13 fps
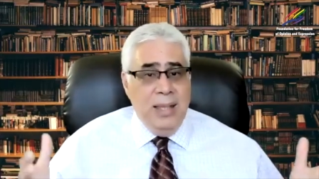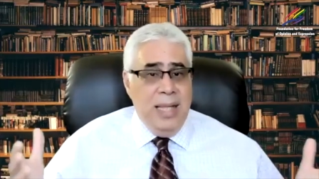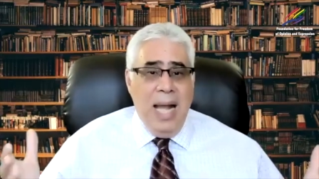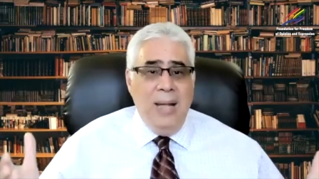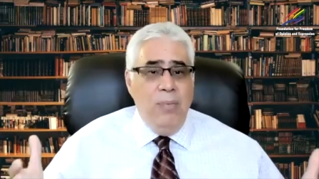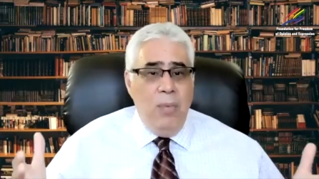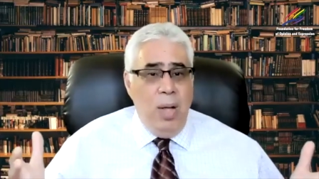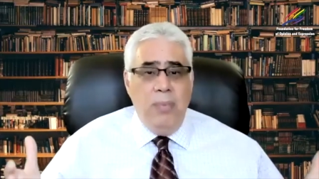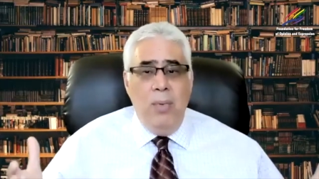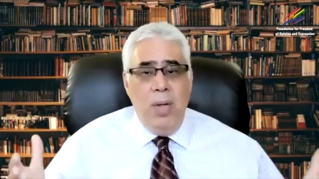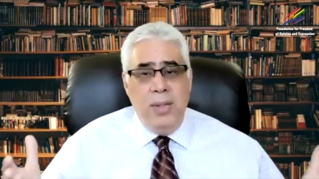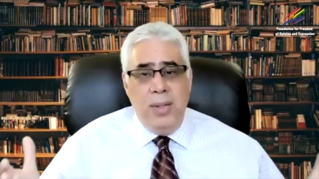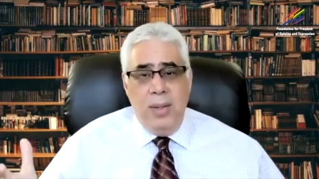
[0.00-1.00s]
That what
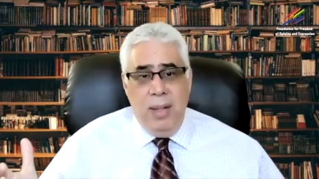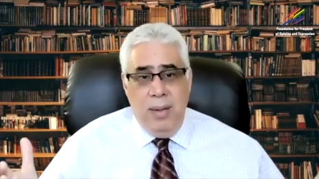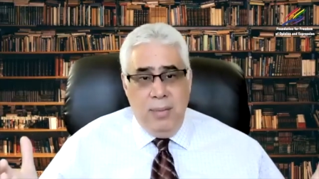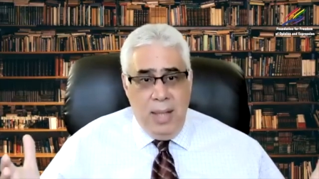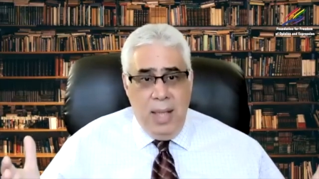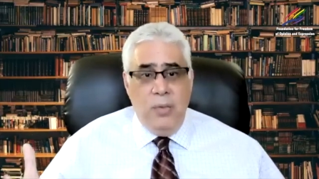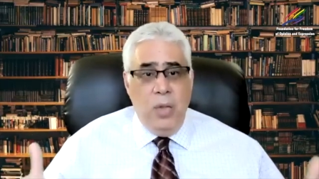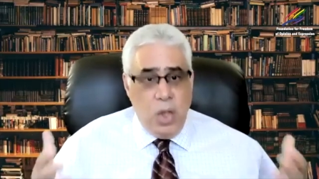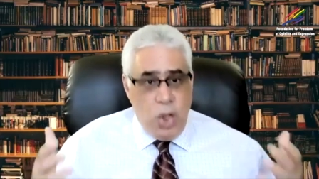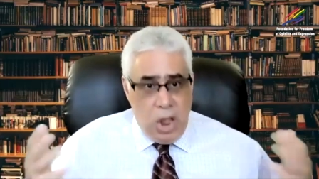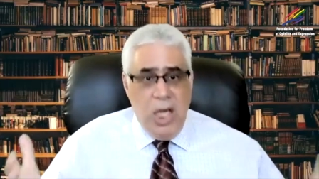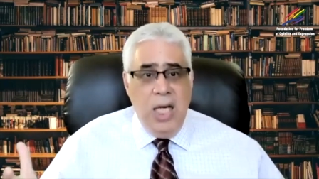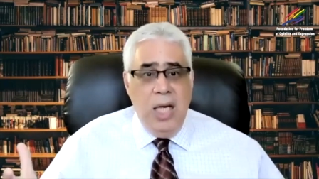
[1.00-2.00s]
was the
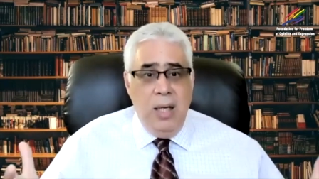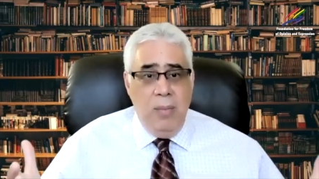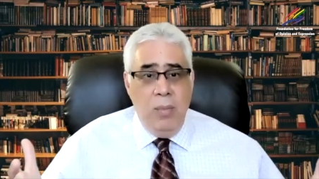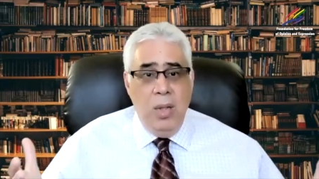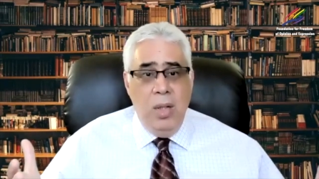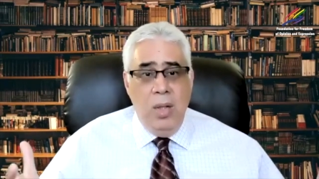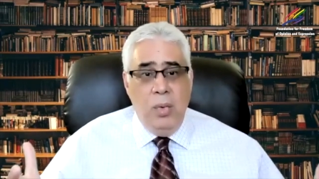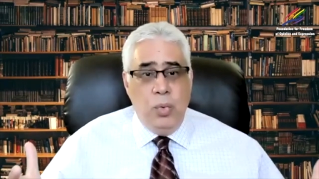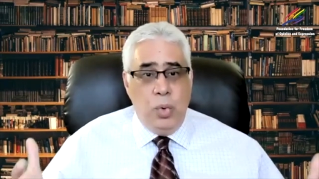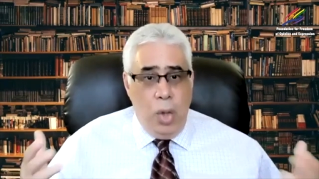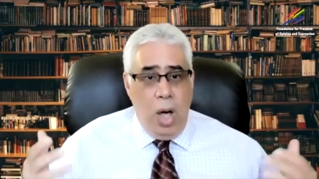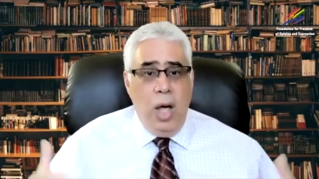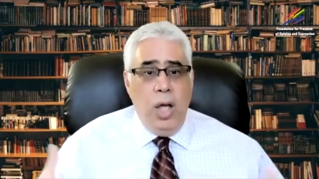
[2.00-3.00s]
regime
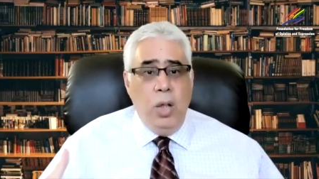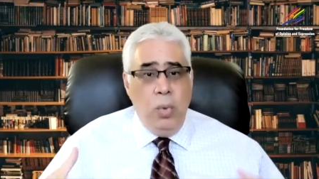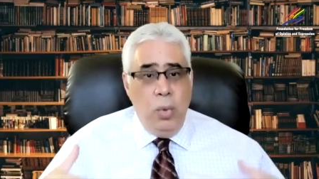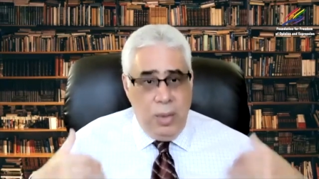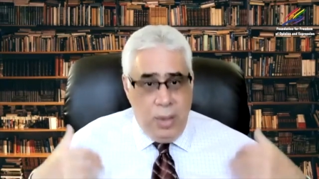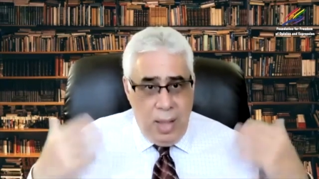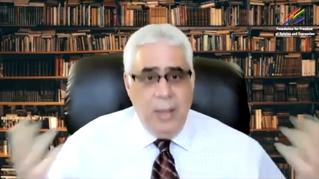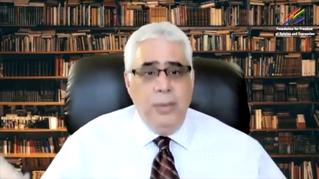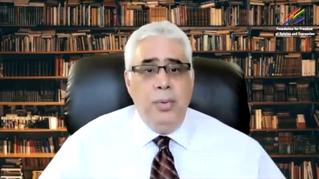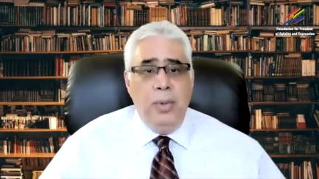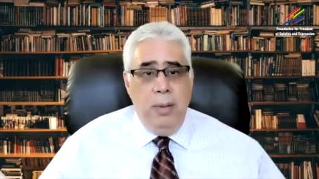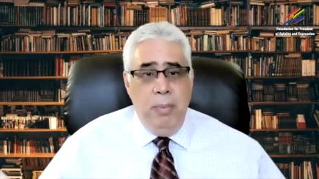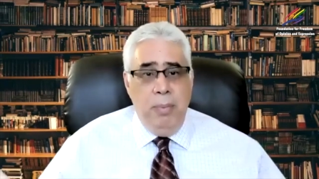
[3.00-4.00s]
trying to tell
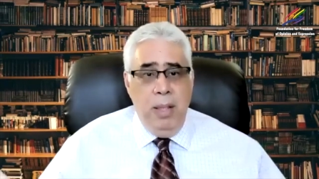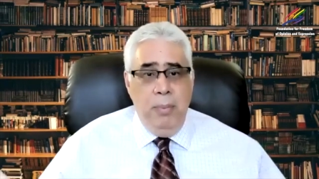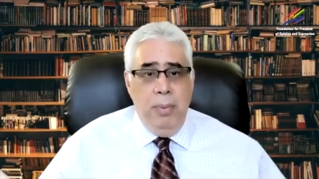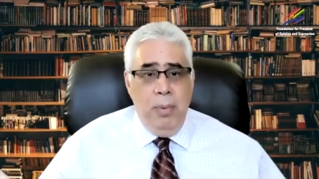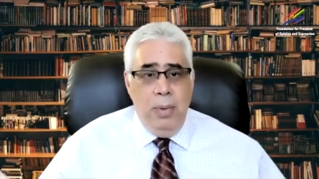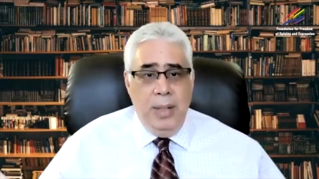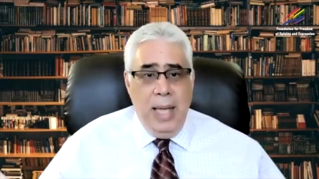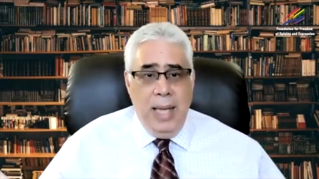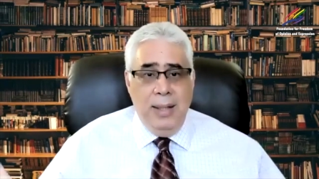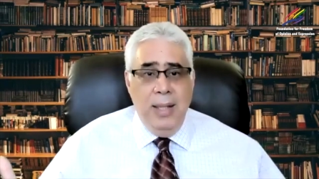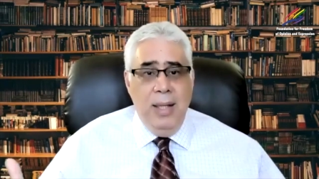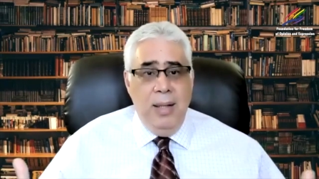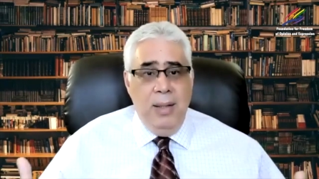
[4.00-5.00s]
to the people that